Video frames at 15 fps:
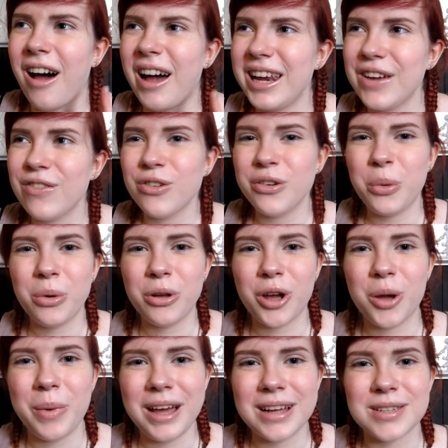I never really want to
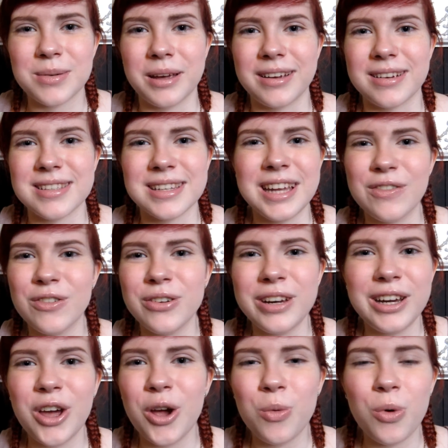go back to it because I never
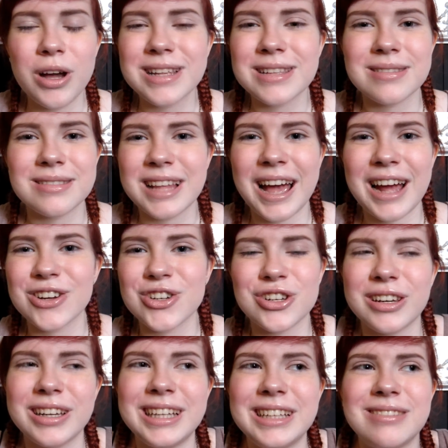really know what it's
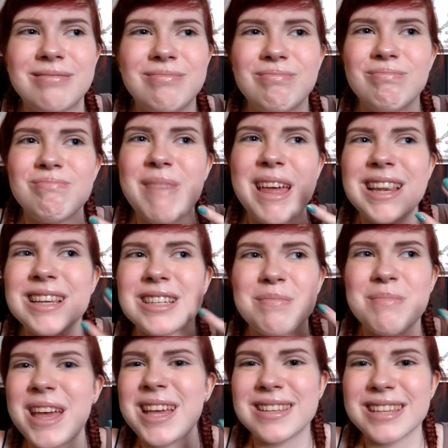actually meant
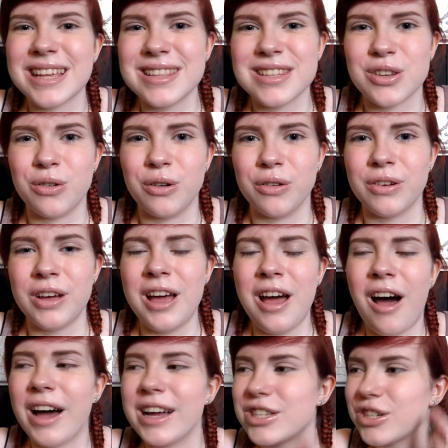to make sense of.
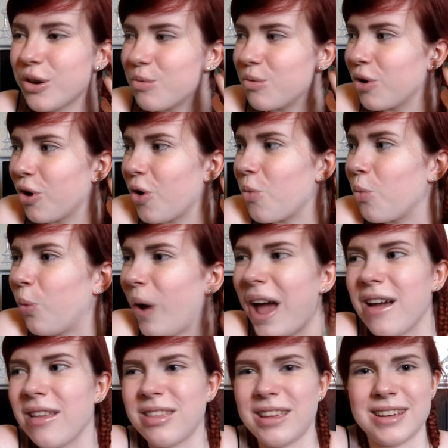I don't know
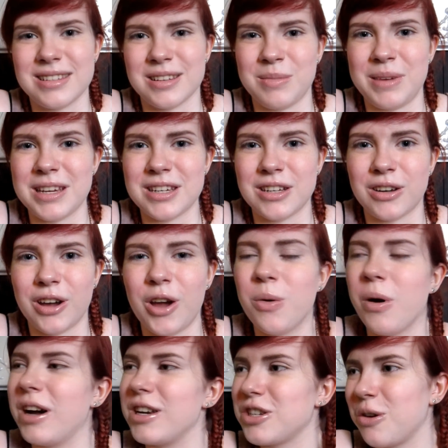where things are meant to
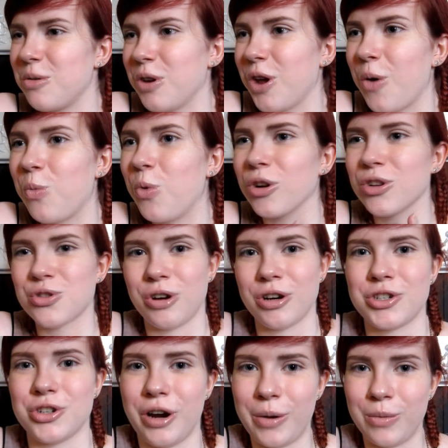go. I don't know what
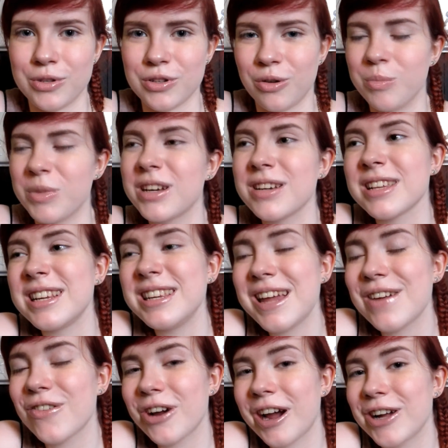structure I was on because I
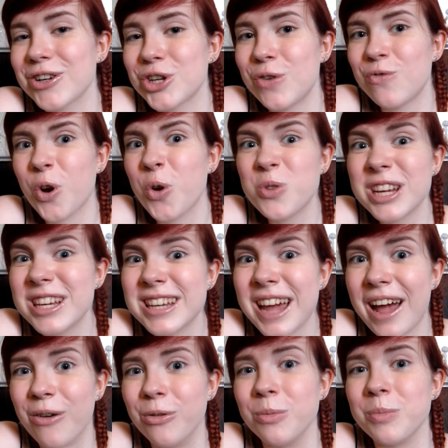never actually wrote it
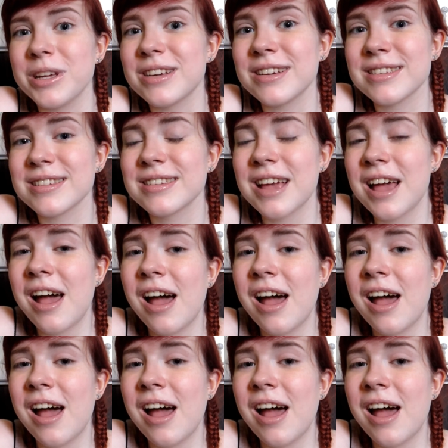down, because